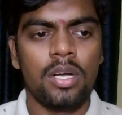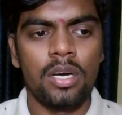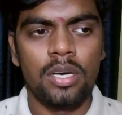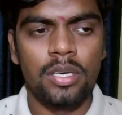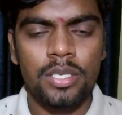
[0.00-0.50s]

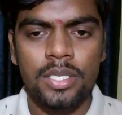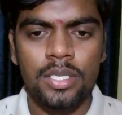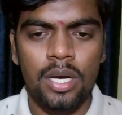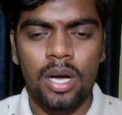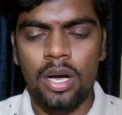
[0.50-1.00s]

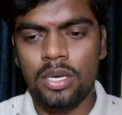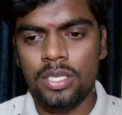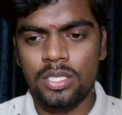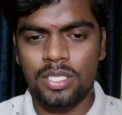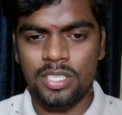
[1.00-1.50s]

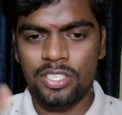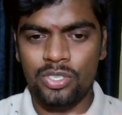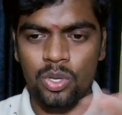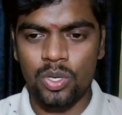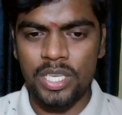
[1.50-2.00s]
This is
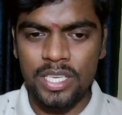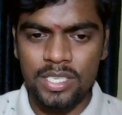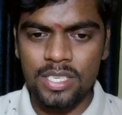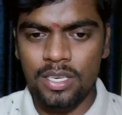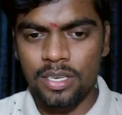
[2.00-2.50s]
slok
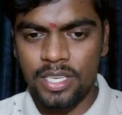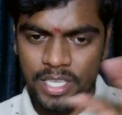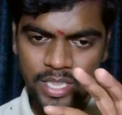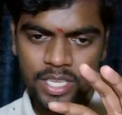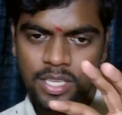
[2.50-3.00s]
in
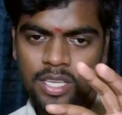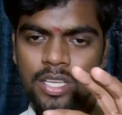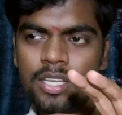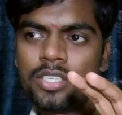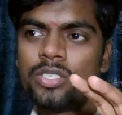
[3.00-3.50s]
Hindi,
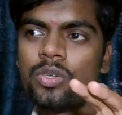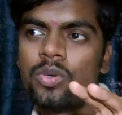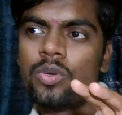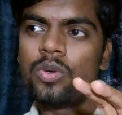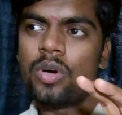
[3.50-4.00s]

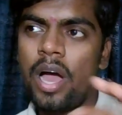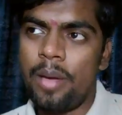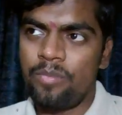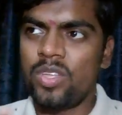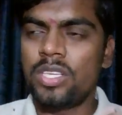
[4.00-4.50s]
So
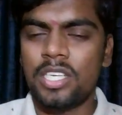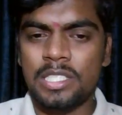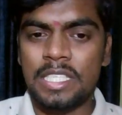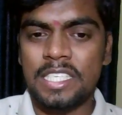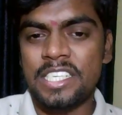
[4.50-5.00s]
I'm
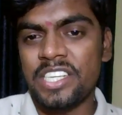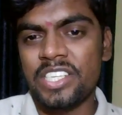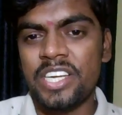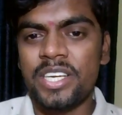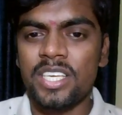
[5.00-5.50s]

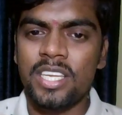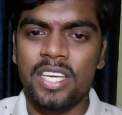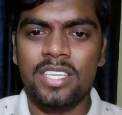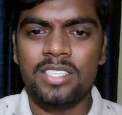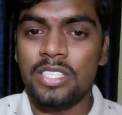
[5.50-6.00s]
translating in
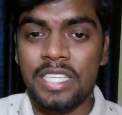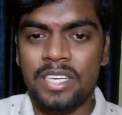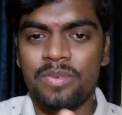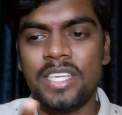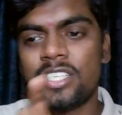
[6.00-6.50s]
English,
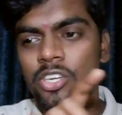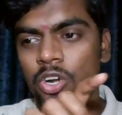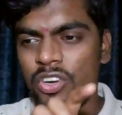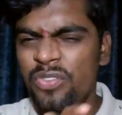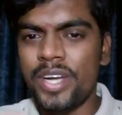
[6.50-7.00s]
that's why it's
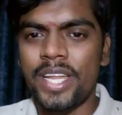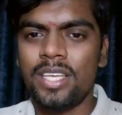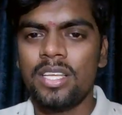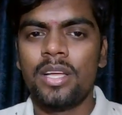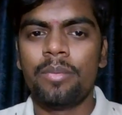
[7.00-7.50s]
not fitting,